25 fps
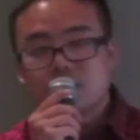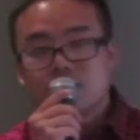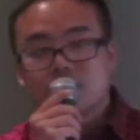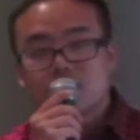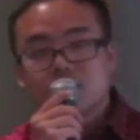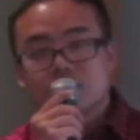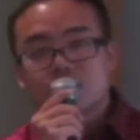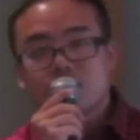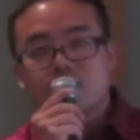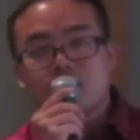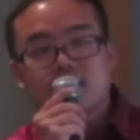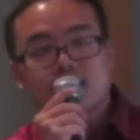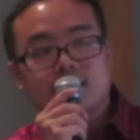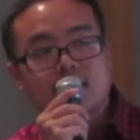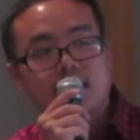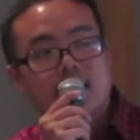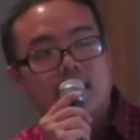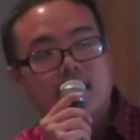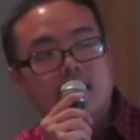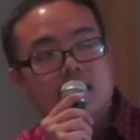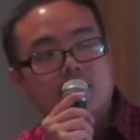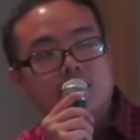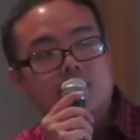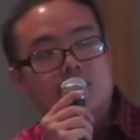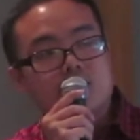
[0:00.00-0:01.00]
So as
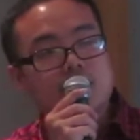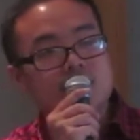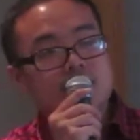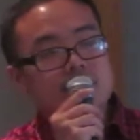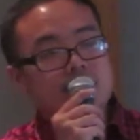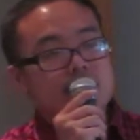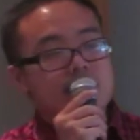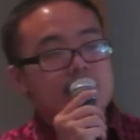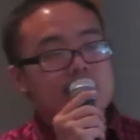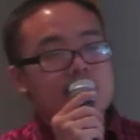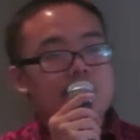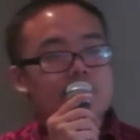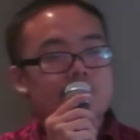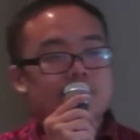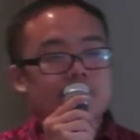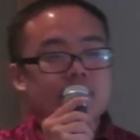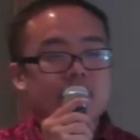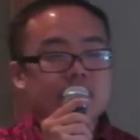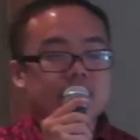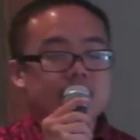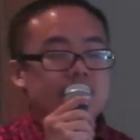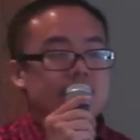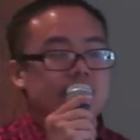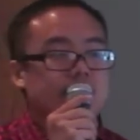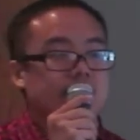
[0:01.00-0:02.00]
I, you know, as I, am
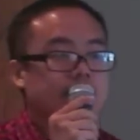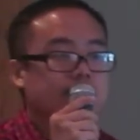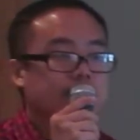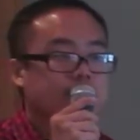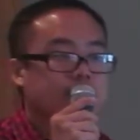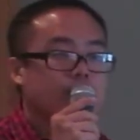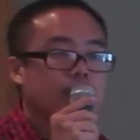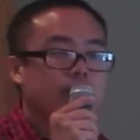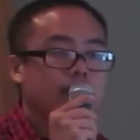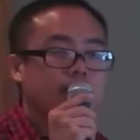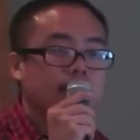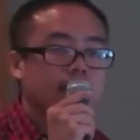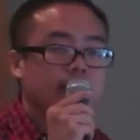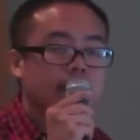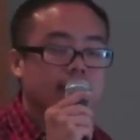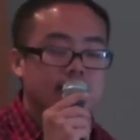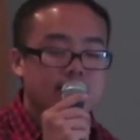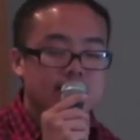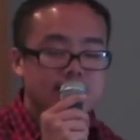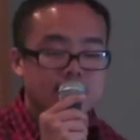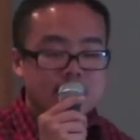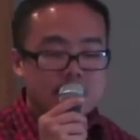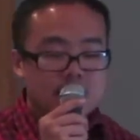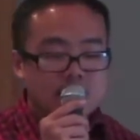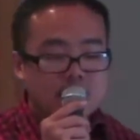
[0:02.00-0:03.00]
thinking, I'm dwelling, and
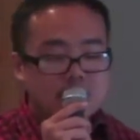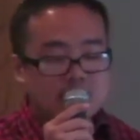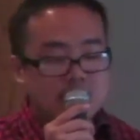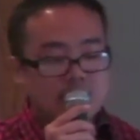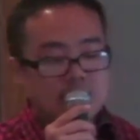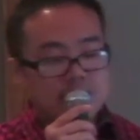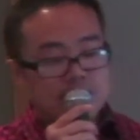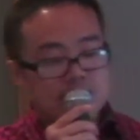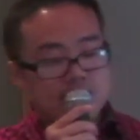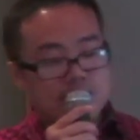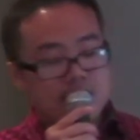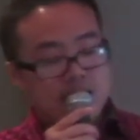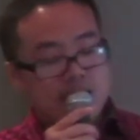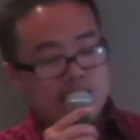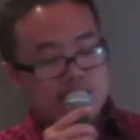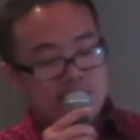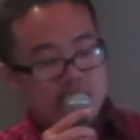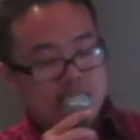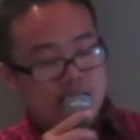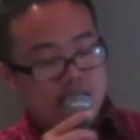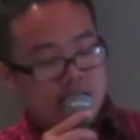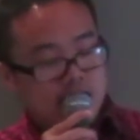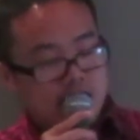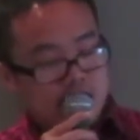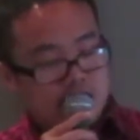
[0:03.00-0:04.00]
I'm and I'm, I'm,
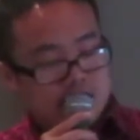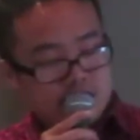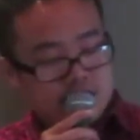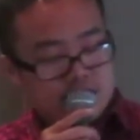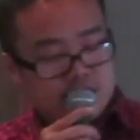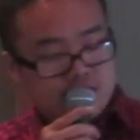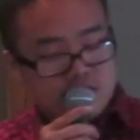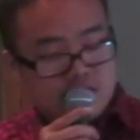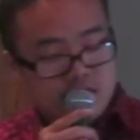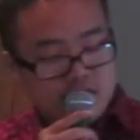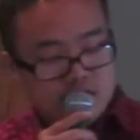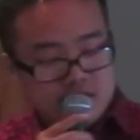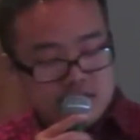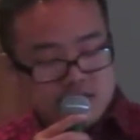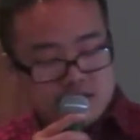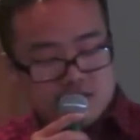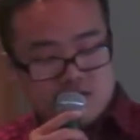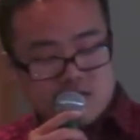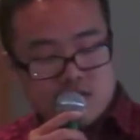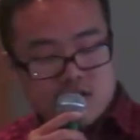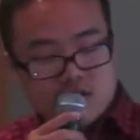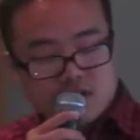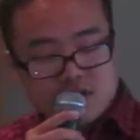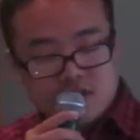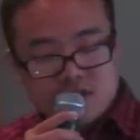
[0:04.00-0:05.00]
on this on these
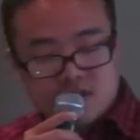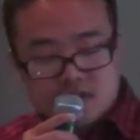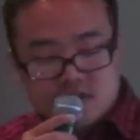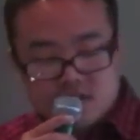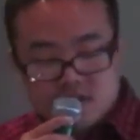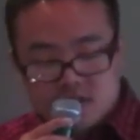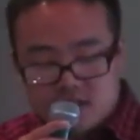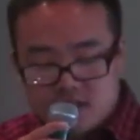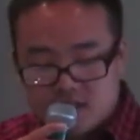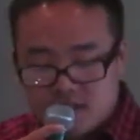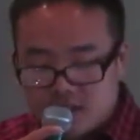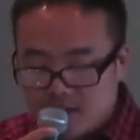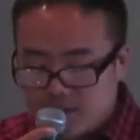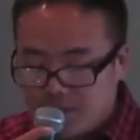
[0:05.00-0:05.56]
verses.